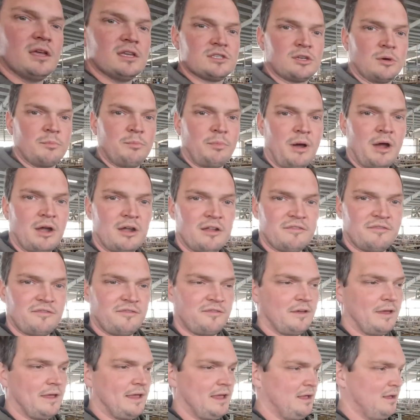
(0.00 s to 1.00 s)
So part of
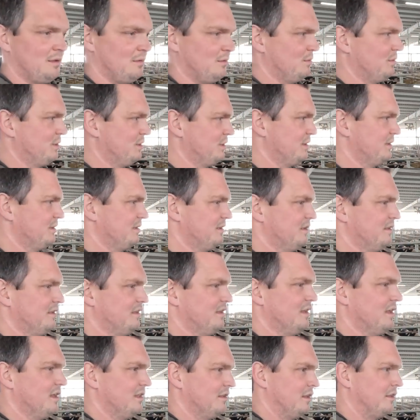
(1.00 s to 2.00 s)

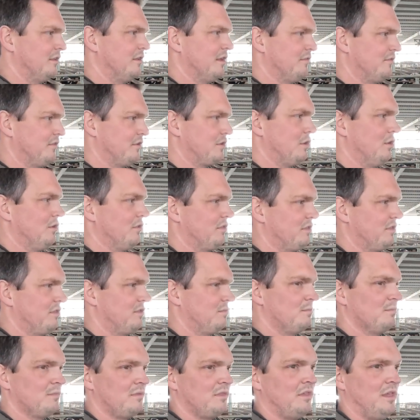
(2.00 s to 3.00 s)
the difficult
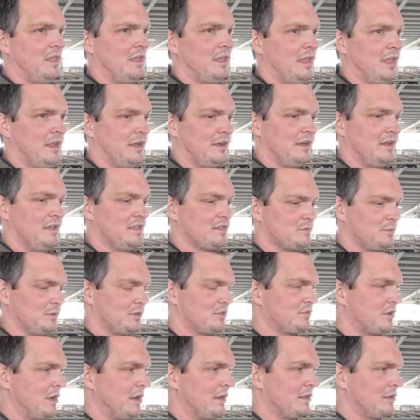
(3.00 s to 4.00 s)
thing here is we're
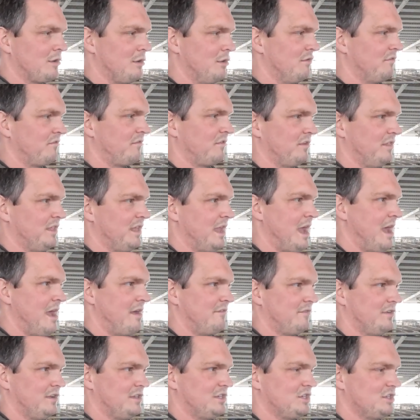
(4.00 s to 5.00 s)
trying to go for the
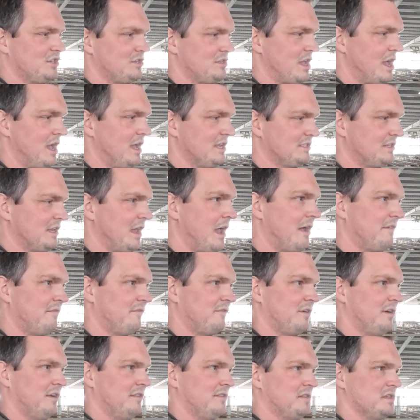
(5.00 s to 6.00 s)
average sized
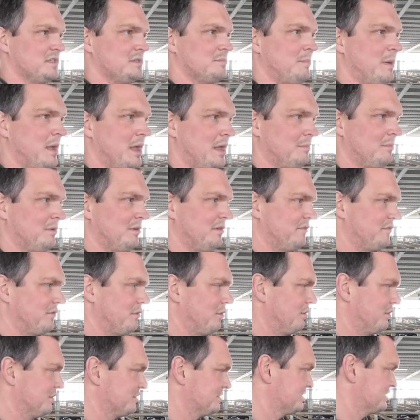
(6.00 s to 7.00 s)
heifer in this pen, but of
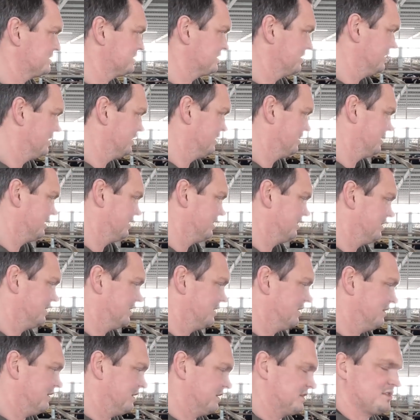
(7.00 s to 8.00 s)
course
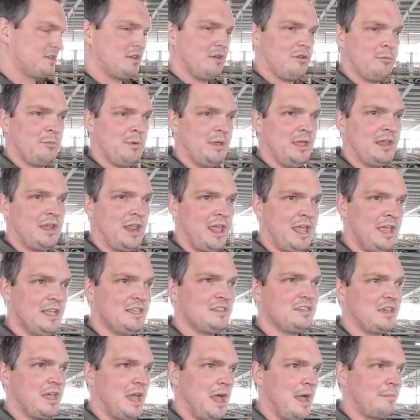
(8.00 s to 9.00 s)
there's going to be an
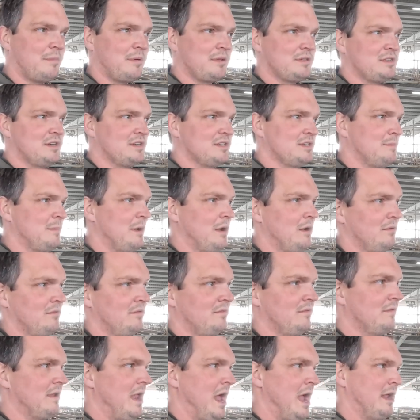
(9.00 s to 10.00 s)
age gap, because there's
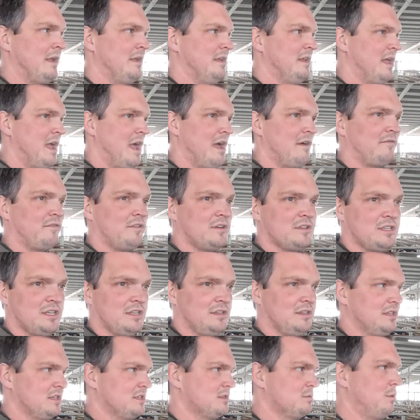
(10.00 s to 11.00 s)
about 90 heifers
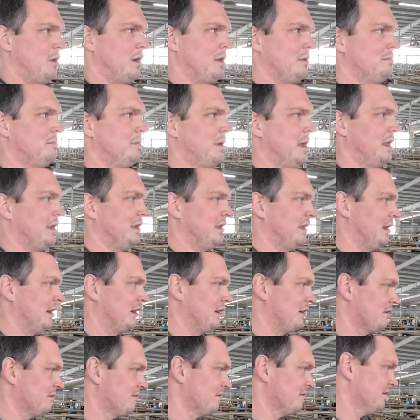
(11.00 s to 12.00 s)
in this one pen
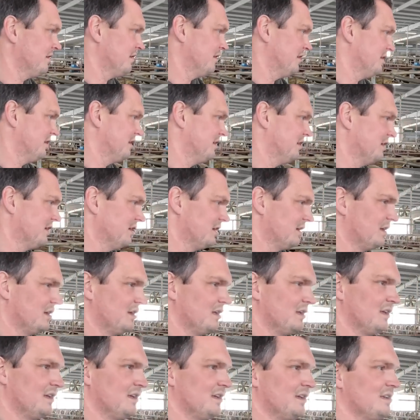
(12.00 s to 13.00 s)
here.
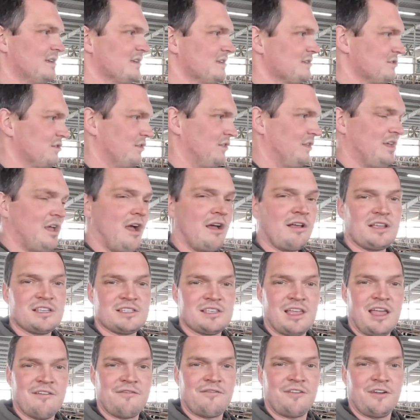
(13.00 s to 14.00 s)
So the youngest
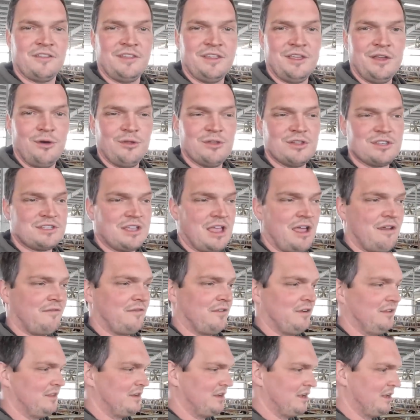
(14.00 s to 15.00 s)
heifer and the oldest
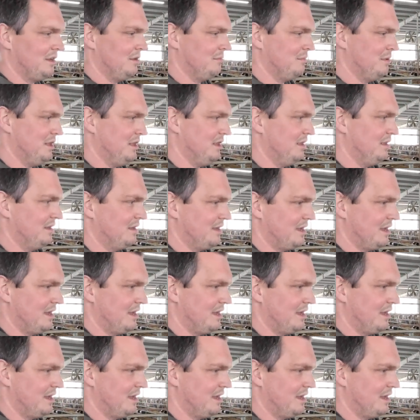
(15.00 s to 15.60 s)
heifer, they're going to be